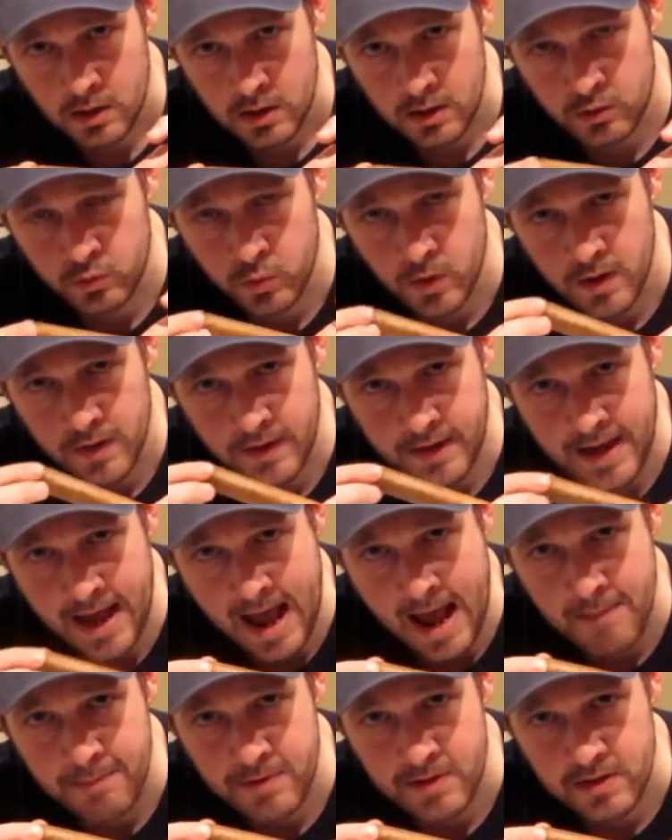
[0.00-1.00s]
It's where the
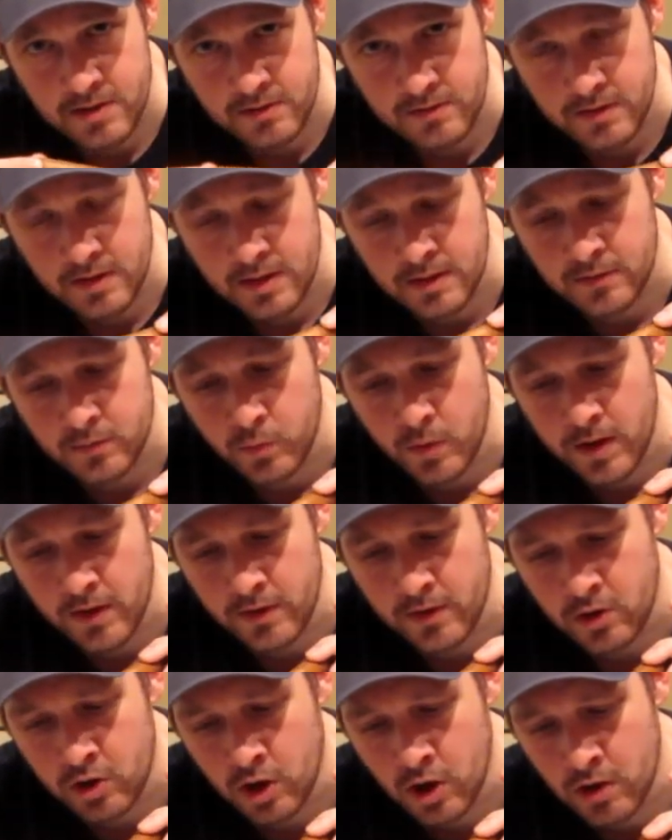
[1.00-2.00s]
cap is, it's where
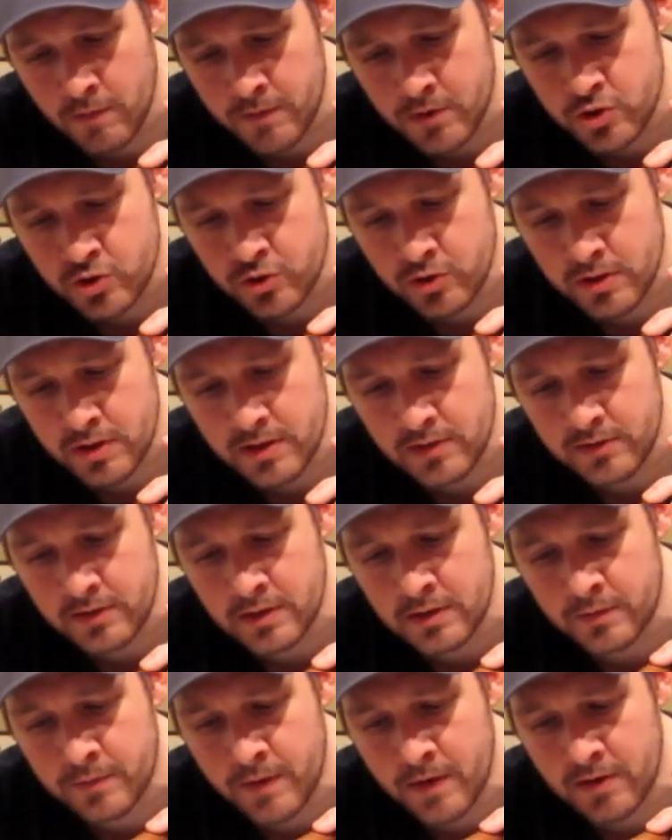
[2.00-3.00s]
the curvature is,
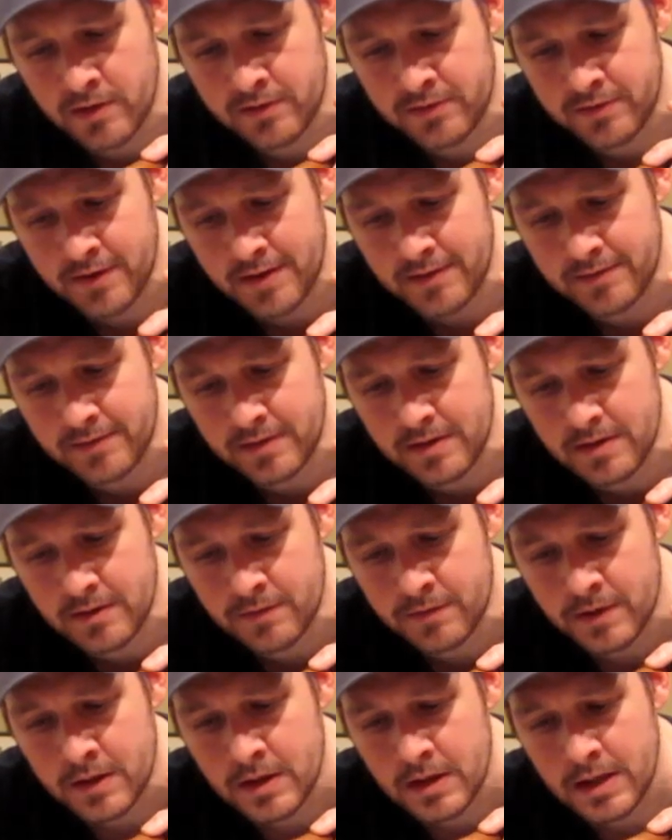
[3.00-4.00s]
it's very
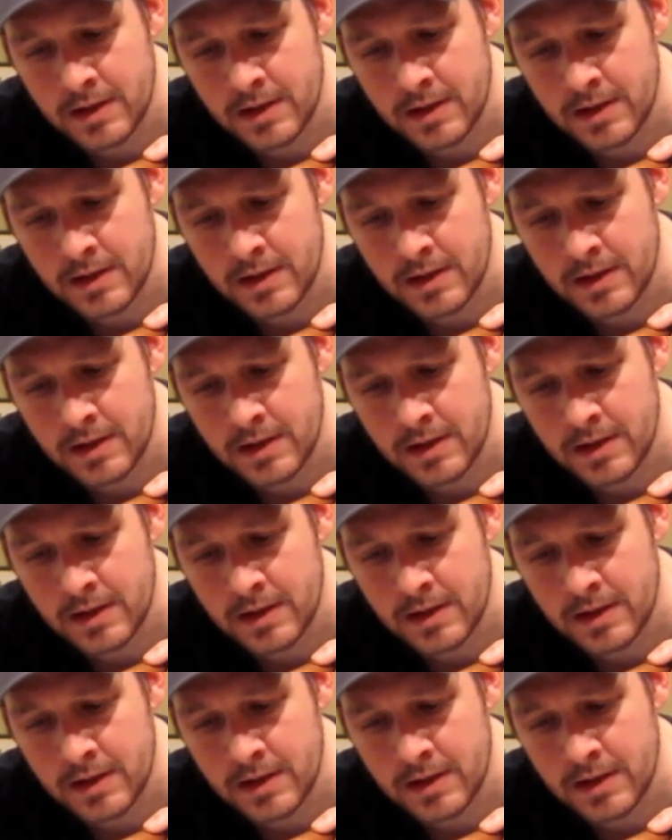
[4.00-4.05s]
sensitive.